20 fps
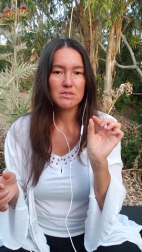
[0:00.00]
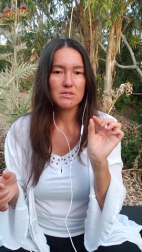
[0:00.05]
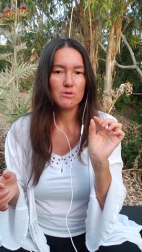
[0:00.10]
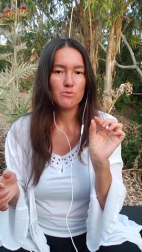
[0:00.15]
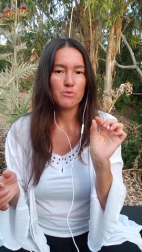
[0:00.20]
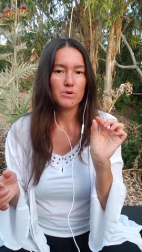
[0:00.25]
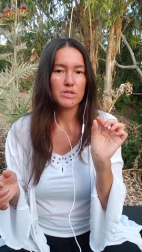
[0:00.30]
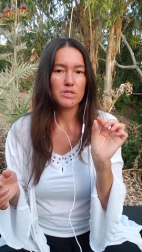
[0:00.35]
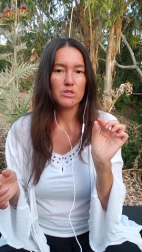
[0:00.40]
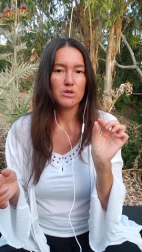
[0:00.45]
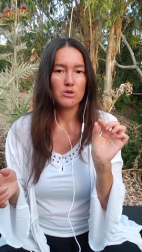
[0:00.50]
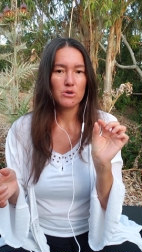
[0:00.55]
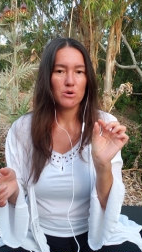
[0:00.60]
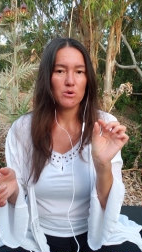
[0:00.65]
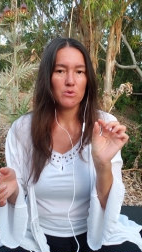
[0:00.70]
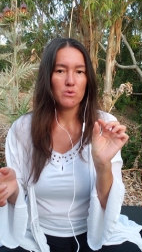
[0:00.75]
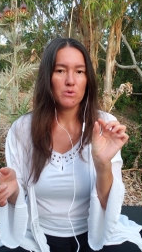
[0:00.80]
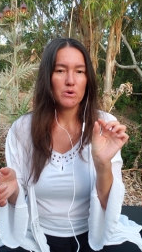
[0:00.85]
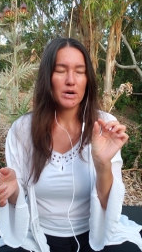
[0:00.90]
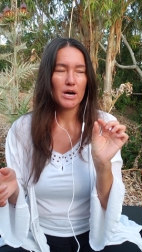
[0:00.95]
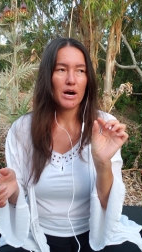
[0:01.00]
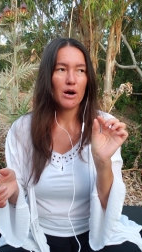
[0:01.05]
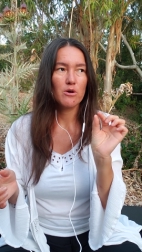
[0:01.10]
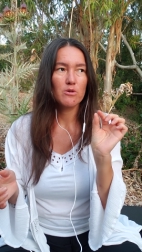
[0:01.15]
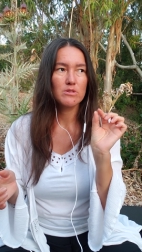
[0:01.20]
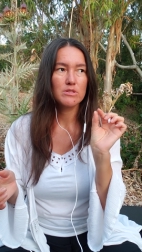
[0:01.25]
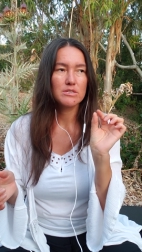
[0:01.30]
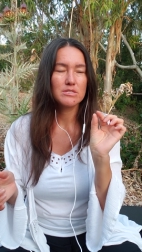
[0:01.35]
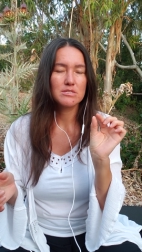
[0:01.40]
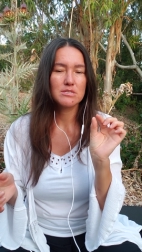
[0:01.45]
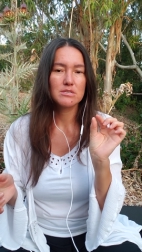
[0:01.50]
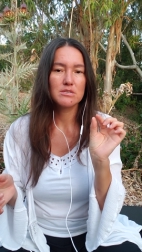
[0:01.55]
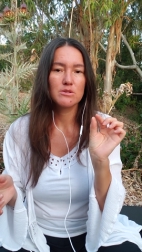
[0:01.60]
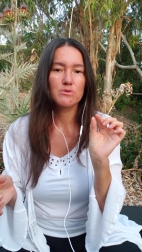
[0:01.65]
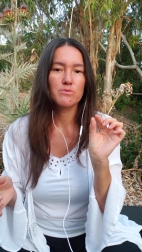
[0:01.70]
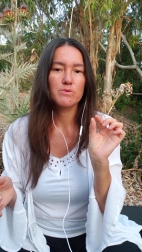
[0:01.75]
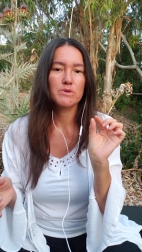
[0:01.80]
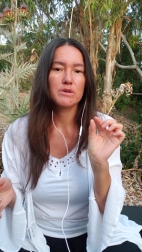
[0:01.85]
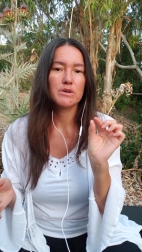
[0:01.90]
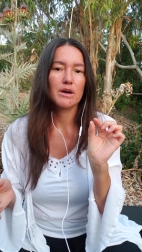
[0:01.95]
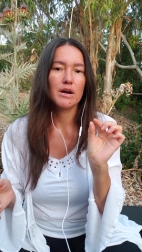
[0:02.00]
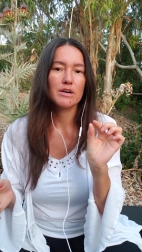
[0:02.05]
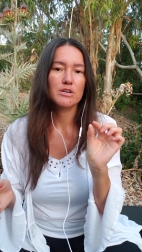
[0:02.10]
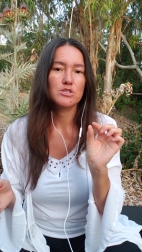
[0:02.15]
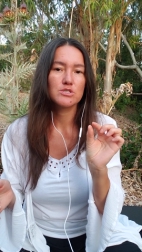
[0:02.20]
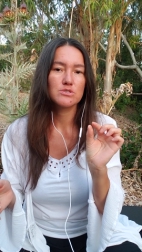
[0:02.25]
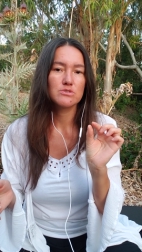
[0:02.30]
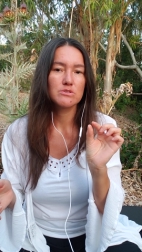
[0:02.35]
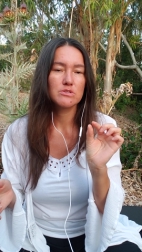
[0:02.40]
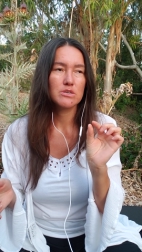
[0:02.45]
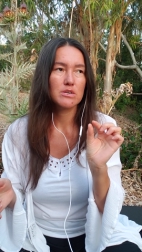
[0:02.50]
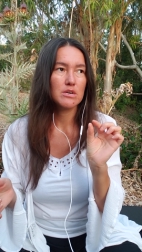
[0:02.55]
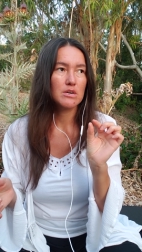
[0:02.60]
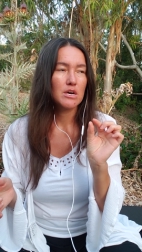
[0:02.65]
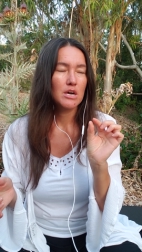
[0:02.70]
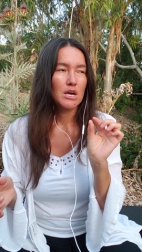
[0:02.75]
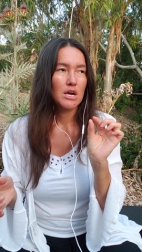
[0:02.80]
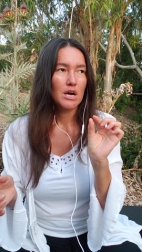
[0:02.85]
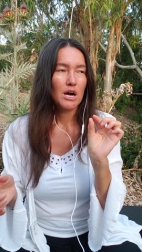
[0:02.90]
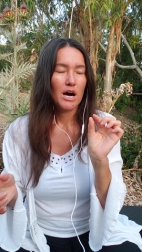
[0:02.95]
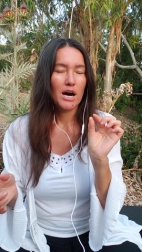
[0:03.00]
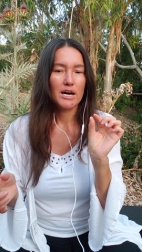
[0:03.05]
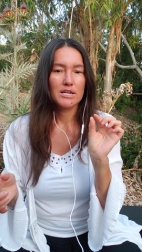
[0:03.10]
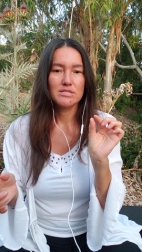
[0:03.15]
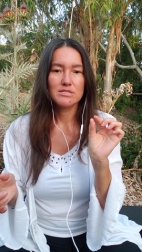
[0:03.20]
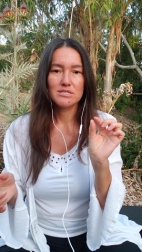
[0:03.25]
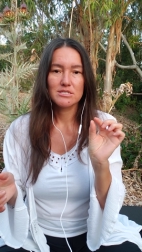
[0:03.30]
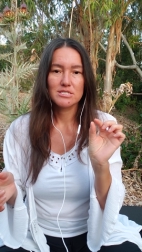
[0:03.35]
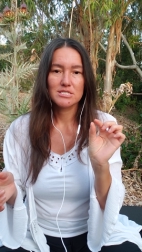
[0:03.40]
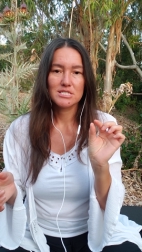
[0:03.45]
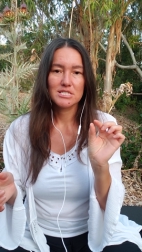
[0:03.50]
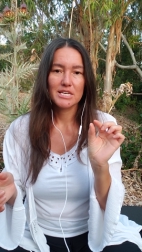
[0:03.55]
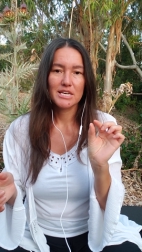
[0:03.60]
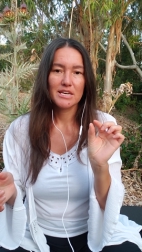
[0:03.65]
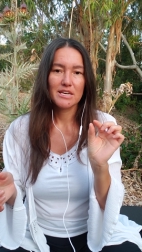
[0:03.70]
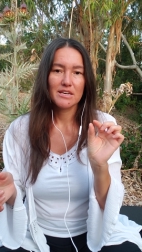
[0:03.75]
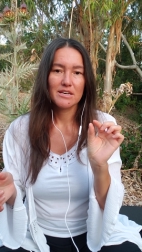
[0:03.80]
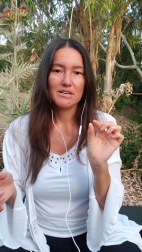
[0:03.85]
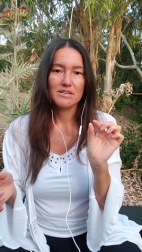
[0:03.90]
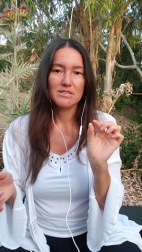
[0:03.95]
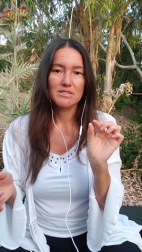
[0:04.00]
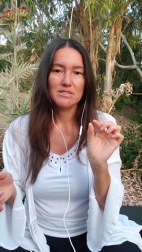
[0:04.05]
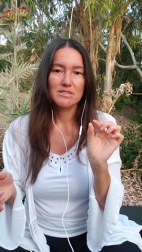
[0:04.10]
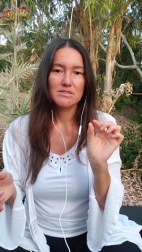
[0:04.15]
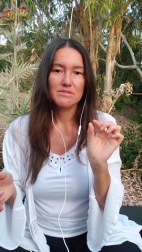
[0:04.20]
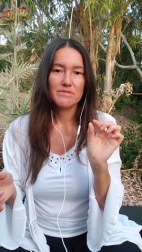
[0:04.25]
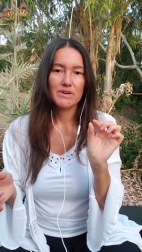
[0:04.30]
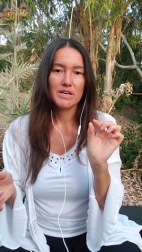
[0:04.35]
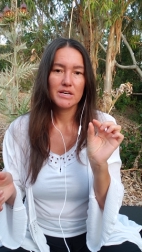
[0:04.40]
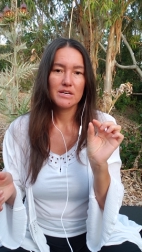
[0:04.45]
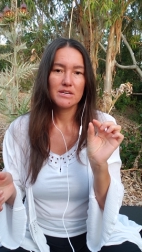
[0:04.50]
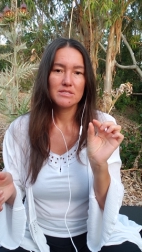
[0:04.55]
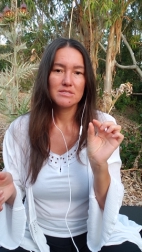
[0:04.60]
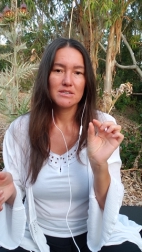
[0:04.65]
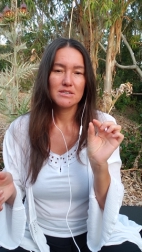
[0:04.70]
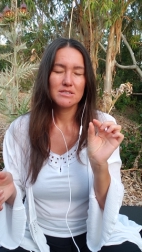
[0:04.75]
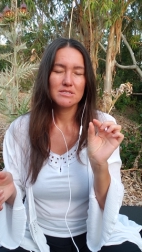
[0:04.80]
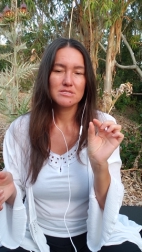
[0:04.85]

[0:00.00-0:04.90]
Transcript: we know, how little we actually understand, right?